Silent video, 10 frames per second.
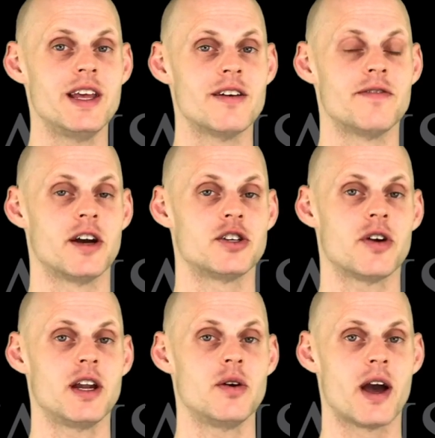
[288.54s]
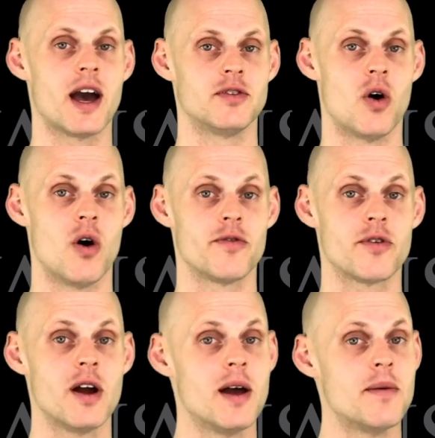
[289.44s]
EFI training we have to
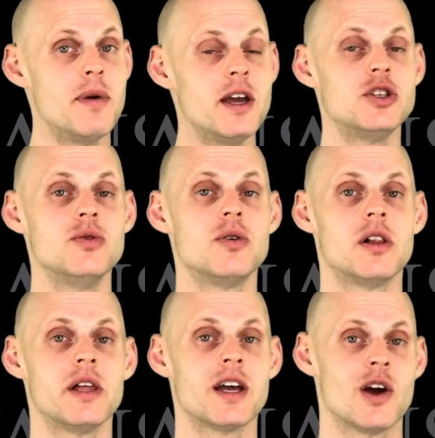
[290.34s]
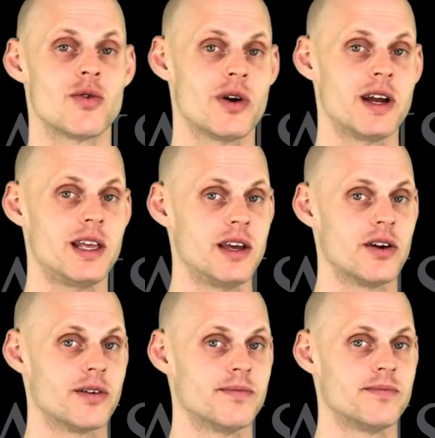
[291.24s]
offer, make sure you click right
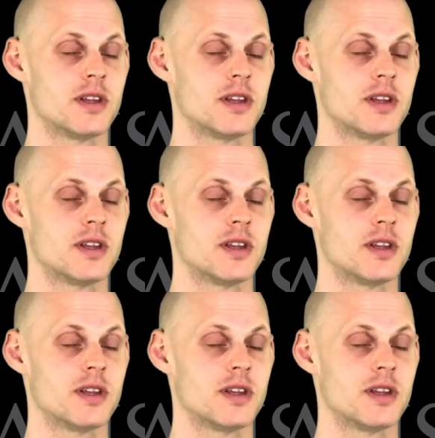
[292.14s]
here.